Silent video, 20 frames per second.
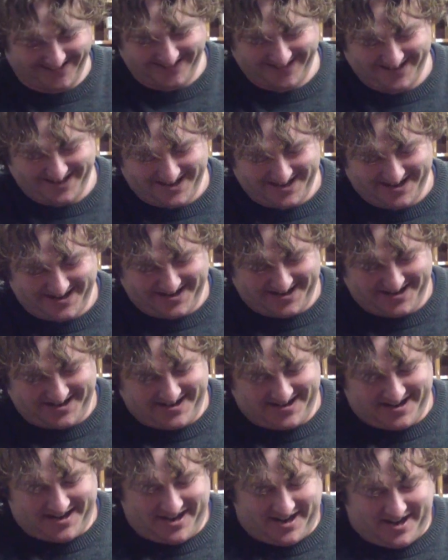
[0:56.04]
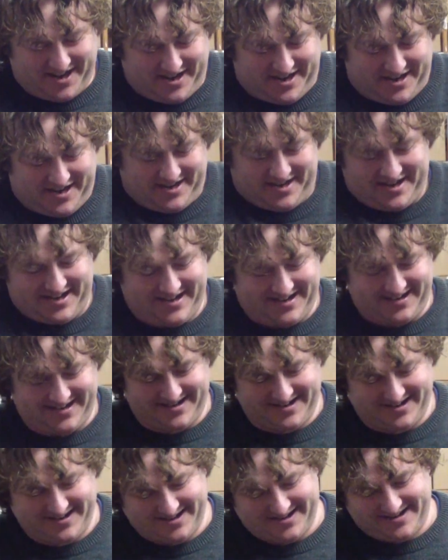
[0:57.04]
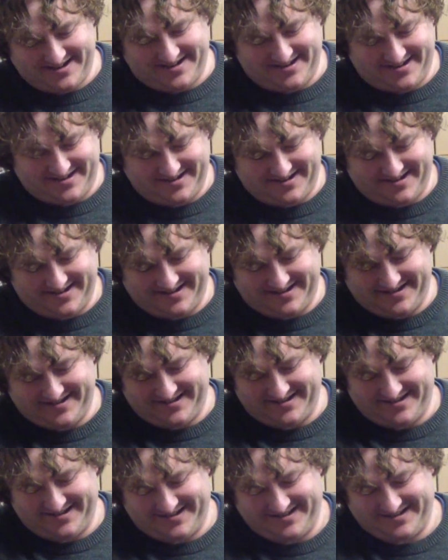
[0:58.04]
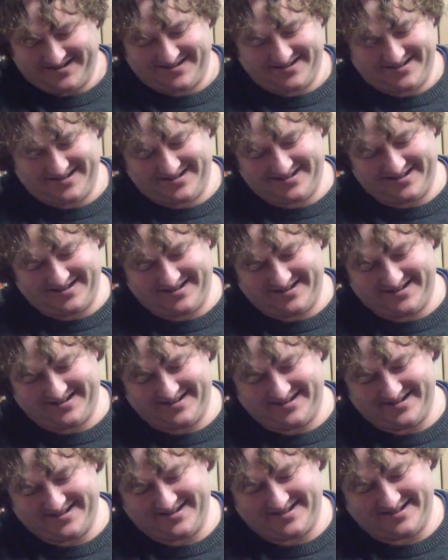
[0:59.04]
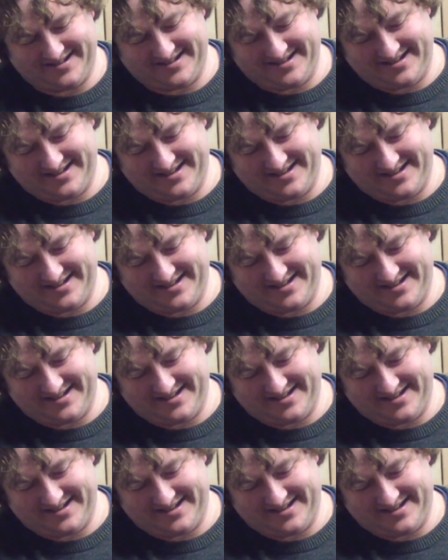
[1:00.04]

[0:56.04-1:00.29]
(silence)